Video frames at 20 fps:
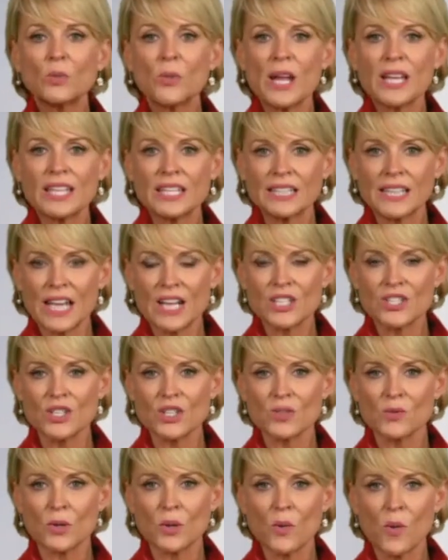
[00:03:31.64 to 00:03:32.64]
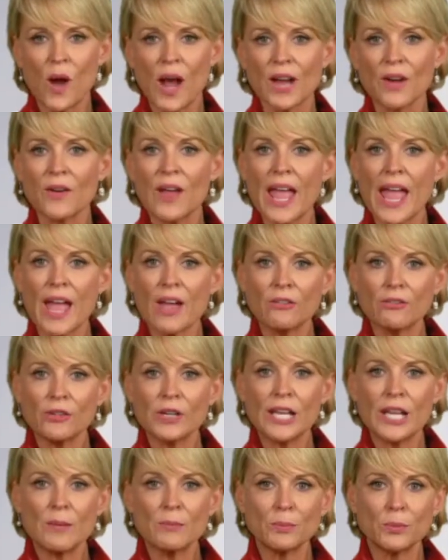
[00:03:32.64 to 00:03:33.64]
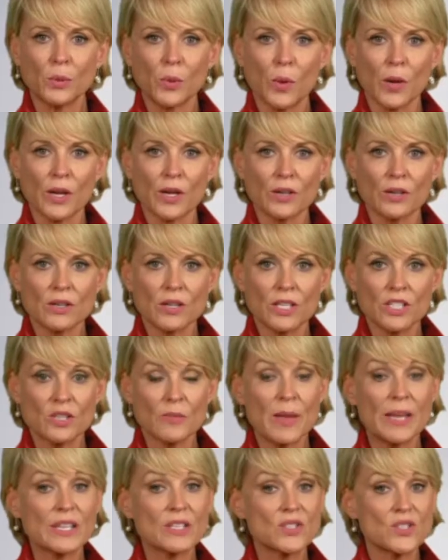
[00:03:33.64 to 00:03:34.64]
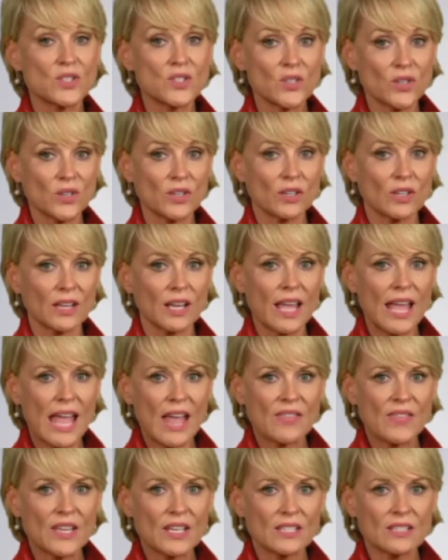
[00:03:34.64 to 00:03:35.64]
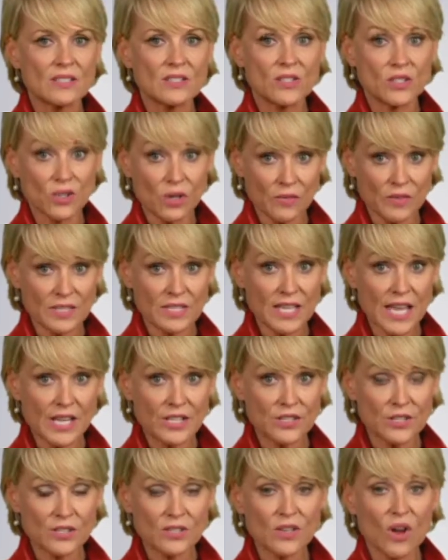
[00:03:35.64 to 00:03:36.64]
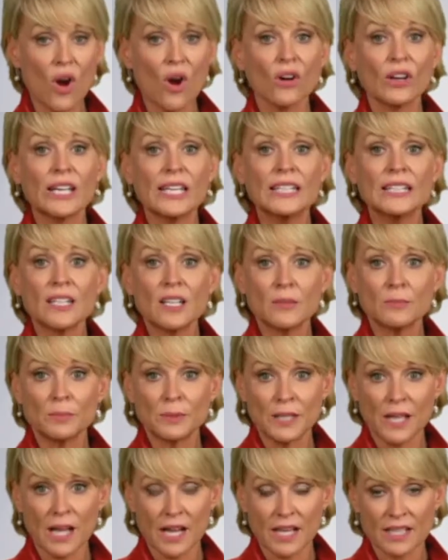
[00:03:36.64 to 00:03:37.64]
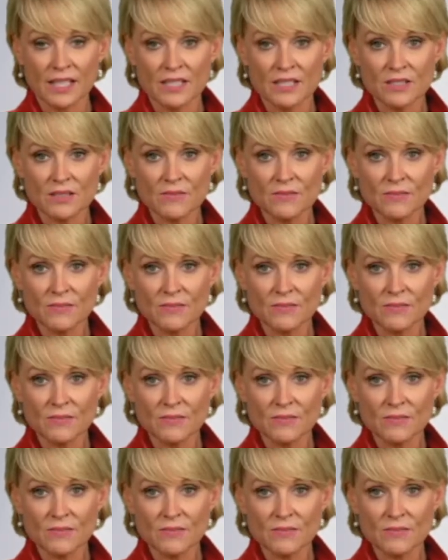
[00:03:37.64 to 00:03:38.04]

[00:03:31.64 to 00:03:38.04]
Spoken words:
regulations require every employer to make certain that its service agents are in compliance.